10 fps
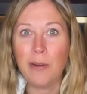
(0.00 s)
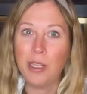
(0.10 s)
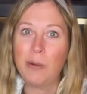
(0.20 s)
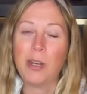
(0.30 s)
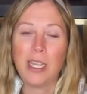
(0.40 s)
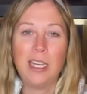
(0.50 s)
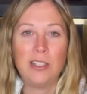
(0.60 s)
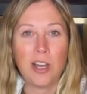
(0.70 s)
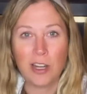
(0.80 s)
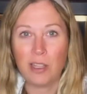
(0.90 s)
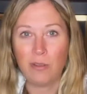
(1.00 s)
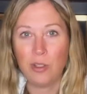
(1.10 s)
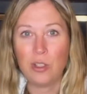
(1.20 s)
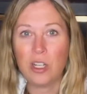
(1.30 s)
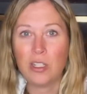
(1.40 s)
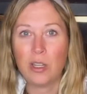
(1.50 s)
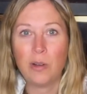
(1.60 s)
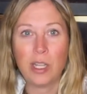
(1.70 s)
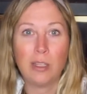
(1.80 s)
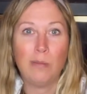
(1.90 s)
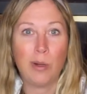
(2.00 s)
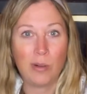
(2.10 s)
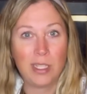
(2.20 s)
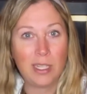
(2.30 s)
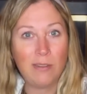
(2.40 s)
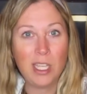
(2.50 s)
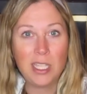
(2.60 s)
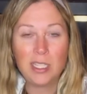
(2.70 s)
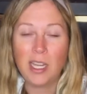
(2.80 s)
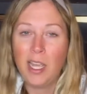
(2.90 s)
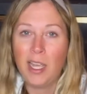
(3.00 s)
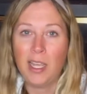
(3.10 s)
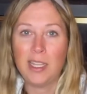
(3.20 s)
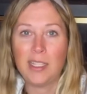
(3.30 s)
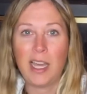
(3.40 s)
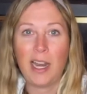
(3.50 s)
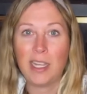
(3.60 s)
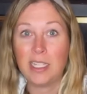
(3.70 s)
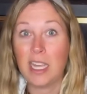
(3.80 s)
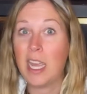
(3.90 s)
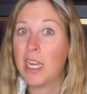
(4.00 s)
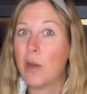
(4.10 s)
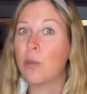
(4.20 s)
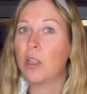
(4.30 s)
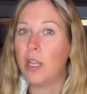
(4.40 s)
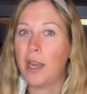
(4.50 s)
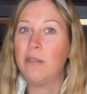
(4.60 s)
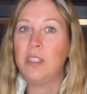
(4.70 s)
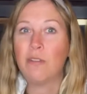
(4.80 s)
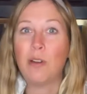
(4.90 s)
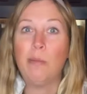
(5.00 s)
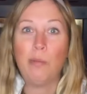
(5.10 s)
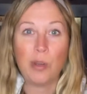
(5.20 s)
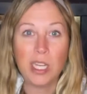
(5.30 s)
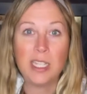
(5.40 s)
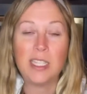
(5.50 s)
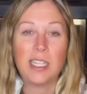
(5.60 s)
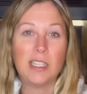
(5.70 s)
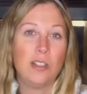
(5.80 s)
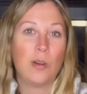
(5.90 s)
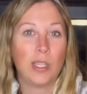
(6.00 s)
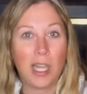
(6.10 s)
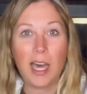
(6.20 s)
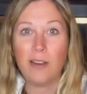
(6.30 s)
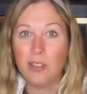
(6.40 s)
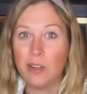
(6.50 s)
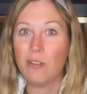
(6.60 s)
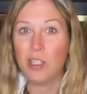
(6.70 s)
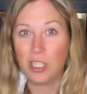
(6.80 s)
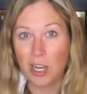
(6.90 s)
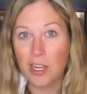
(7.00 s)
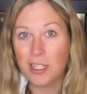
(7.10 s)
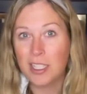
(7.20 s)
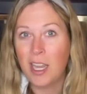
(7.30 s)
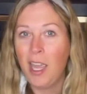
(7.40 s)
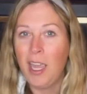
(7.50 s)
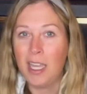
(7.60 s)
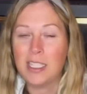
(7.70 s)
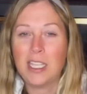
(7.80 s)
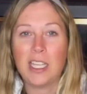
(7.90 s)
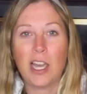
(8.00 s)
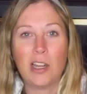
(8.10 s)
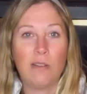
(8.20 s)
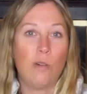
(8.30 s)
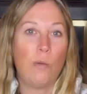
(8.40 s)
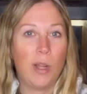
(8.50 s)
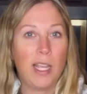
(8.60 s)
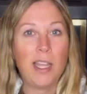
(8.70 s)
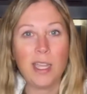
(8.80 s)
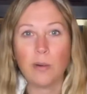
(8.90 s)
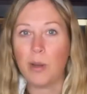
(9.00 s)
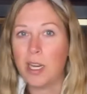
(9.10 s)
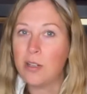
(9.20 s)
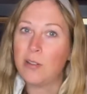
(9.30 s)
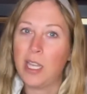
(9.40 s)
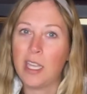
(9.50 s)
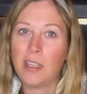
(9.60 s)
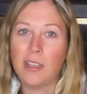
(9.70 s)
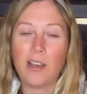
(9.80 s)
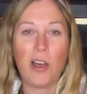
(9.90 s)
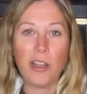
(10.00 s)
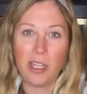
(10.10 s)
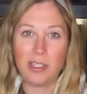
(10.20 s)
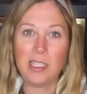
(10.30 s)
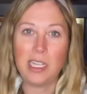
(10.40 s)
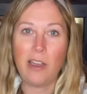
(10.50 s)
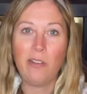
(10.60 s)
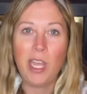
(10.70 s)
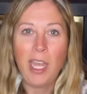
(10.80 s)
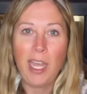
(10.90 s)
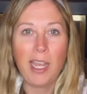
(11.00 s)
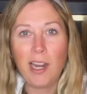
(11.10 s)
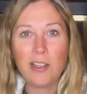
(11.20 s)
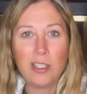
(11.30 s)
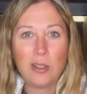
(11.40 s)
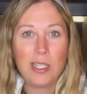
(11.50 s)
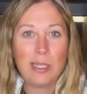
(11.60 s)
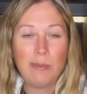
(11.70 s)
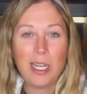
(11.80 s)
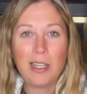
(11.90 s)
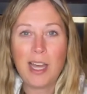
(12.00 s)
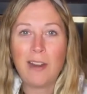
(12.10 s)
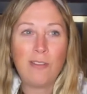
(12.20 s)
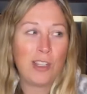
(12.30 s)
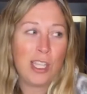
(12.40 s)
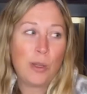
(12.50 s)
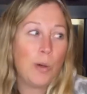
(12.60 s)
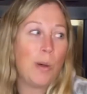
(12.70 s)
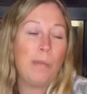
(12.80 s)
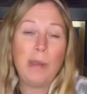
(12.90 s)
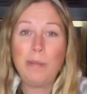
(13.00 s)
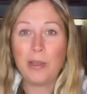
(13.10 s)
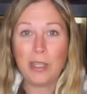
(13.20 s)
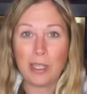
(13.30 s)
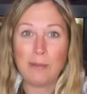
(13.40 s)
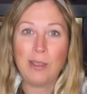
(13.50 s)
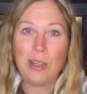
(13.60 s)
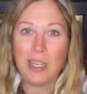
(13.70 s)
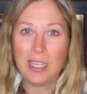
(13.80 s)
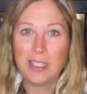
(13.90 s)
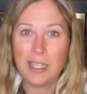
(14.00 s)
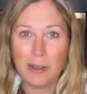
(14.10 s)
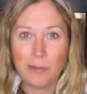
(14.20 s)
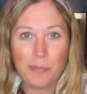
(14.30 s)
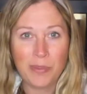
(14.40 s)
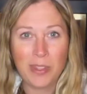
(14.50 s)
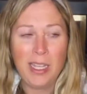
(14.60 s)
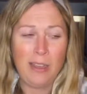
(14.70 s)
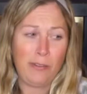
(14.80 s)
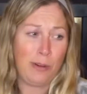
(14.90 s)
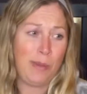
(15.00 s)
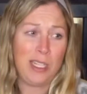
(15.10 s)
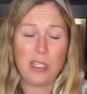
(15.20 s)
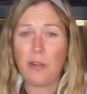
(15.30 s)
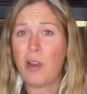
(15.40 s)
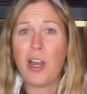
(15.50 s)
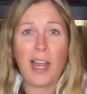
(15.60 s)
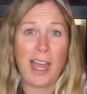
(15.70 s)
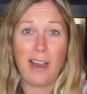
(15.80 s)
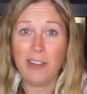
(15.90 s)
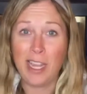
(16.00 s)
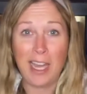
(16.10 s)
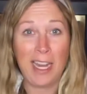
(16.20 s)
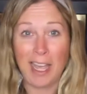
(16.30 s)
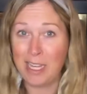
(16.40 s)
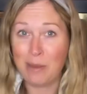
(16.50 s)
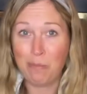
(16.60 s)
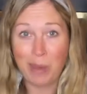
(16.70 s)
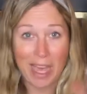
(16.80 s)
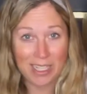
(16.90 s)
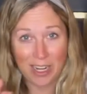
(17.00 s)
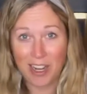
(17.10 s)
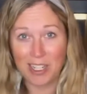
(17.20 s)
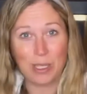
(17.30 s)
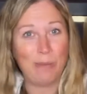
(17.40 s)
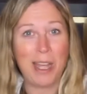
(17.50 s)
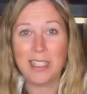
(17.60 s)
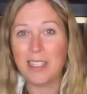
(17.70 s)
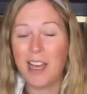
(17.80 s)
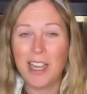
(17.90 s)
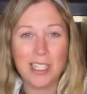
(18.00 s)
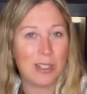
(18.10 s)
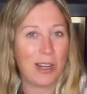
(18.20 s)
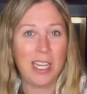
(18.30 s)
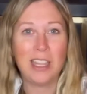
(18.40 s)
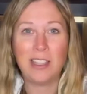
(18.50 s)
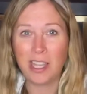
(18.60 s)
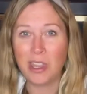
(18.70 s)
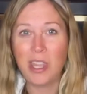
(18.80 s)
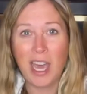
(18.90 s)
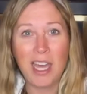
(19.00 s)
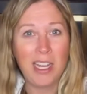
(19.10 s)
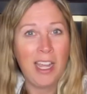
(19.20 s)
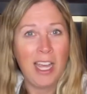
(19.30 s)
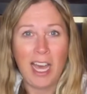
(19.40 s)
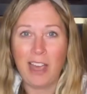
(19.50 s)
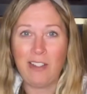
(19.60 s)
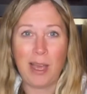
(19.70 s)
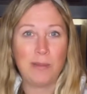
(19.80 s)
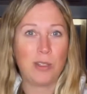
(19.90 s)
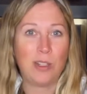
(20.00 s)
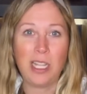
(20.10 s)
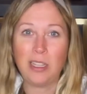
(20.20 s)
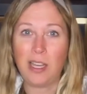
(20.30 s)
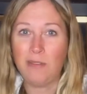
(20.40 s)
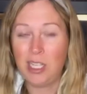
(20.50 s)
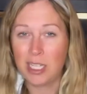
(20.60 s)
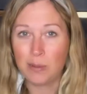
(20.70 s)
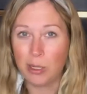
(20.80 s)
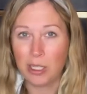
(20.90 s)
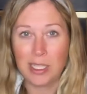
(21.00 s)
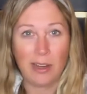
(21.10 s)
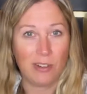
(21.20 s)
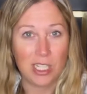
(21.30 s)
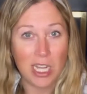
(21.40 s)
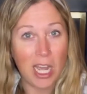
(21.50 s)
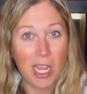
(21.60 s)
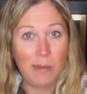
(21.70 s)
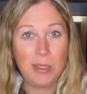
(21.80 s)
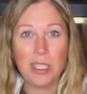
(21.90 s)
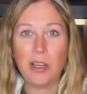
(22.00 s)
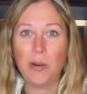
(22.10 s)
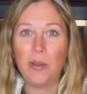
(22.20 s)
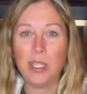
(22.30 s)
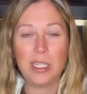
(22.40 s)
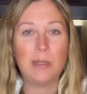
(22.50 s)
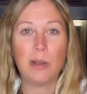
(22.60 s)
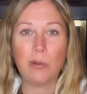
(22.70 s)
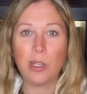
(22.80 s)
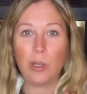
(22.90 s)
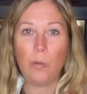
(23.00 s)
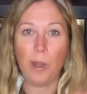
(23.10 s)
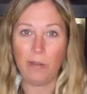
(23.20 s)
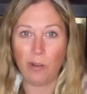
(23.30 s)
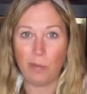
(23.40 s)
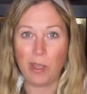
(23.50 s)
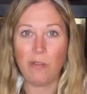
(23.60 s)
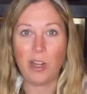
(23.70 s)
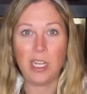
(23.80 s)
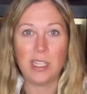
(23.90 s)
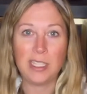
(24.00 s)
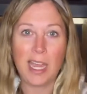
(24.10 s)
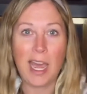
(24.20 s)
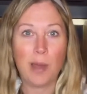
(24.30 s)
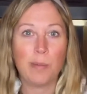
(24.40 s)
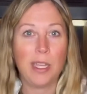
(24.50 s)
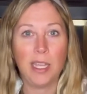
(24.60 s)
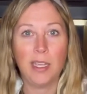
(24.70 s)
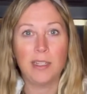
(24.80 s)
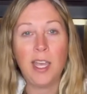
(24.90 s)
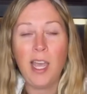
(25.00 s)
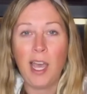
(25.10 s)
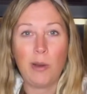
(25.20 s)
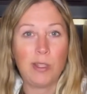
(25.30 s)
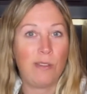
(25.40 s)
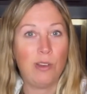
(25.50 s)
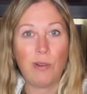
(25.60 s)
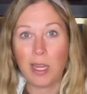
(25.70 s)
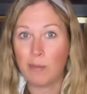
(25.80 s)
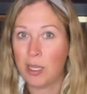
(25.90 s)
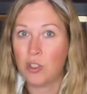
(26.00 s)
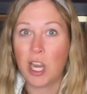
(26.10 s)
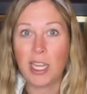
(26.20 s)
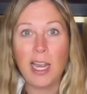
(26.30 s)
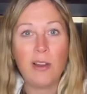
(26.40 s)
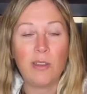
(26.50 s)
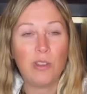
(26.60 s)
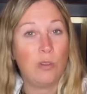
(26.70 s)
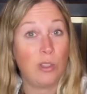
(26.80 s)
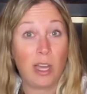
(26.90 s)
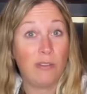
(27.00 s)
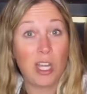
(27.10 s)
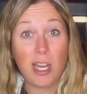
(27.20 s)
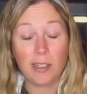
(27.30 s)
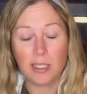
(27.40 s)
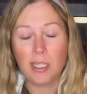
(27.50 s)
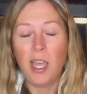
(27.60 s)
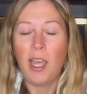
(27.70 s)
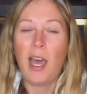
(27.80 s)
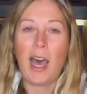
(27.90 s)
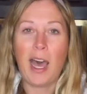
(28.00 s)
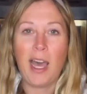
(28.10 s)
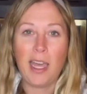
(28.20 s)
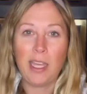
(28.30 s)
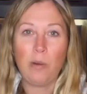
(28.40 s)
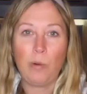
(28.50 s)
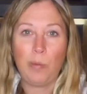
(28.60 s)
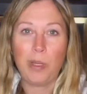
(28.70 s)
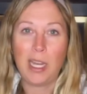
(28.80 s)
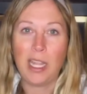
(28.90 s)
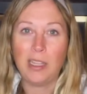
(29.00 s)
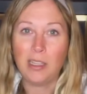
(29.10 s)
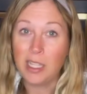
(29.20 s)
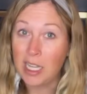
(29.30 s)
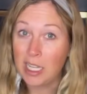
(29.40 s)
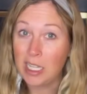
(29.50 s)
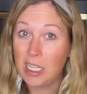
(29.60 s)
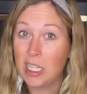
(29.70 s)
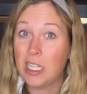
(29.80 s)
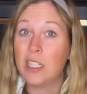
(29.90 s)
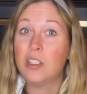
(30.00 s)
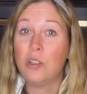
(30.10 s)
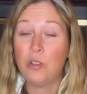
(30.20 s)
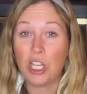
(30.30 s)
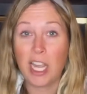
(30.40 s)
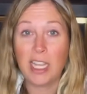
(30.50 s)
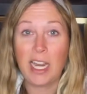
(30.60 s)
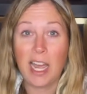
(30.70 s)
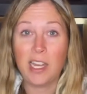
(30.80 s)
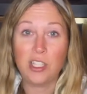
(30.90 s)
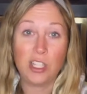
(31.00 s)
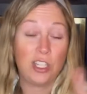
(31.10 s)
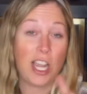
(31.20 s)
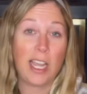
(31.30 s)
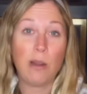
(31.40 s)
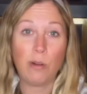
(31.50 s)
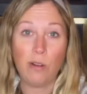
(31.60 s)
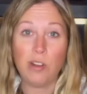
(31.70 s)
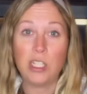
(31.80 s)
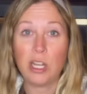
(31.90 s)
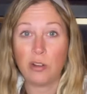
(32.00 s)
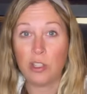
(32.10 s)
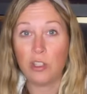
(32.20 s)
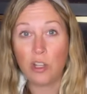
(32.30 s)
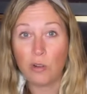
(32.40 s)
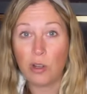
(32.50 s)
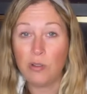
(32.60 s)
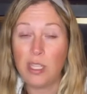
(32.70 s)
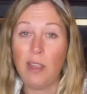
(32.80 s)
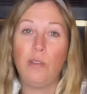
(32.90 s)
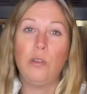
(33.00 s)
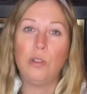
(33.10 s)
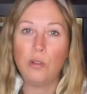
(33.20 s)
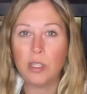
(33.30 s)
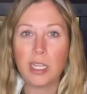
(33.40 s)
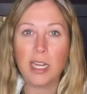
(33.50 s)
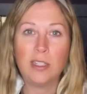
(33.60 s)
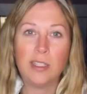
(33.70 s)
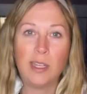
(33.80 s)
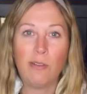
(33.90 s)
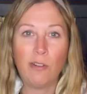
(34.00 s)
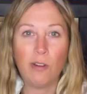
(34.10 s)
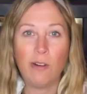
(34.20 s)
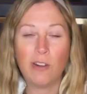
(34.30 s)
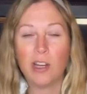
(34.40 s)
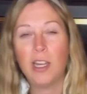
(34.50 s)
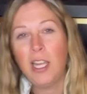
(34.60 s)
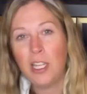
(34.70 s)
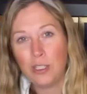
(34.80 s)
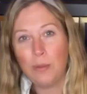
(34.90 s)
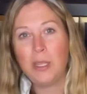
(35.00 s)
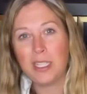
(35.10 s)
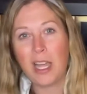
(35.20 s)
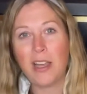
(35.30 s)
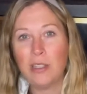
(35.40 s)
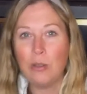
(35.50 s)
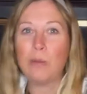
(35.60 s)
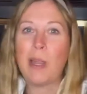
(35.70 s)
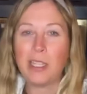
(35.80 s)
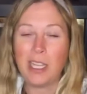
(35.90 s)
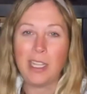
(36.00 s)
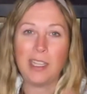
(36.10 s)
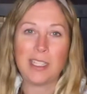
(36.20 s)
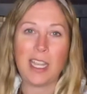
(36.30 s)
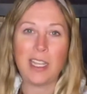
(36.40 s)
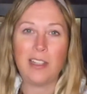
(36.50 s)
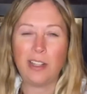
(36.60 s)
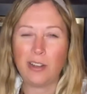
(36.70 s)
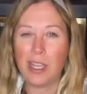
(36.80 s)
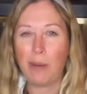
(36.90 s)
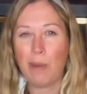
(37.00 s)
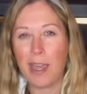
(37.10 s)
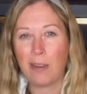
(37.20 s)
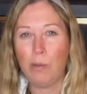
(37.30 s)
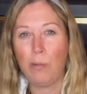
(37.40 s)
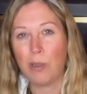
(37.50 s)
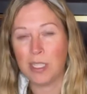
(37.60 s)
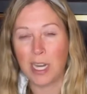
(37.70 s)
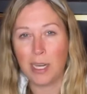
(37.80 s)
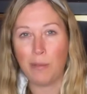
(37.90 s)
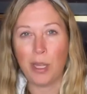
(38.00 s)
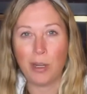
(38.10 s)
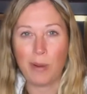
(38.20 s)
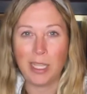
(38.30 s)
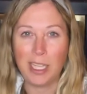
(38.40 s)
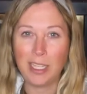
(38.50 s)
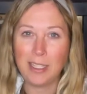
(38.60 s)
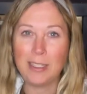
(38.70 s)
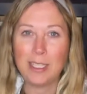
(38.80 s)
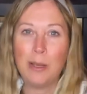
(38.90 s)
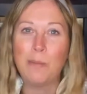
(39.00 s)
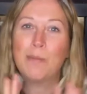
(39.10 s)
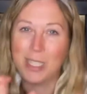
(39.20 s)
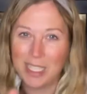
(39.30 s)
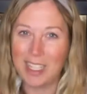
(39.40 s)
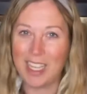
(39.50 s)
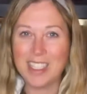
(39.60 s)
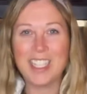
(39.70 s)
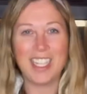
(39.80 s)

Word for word: really want to get a dog in the future. So another bonus of this is that I get to hang out with a lot of different breeds and get to know a lot of different dogs and see kind of what I like, what I don't like, all that good stuff. And I also get to meet a lot of really cool people in the community. So for me so far, I haven't had any bad dogs or bad clients or anything like that. I've absolutely loved the experience every time. So this has been a real win for me finding this app, and I would definitely recommend trying it out if you love dogs. I will put a link to check it to check out Rover down in the show notes. If you do decide to sit for Rover, do me a solid, use my link, because I get a little kickback if people sign up under my link. So please and thanks.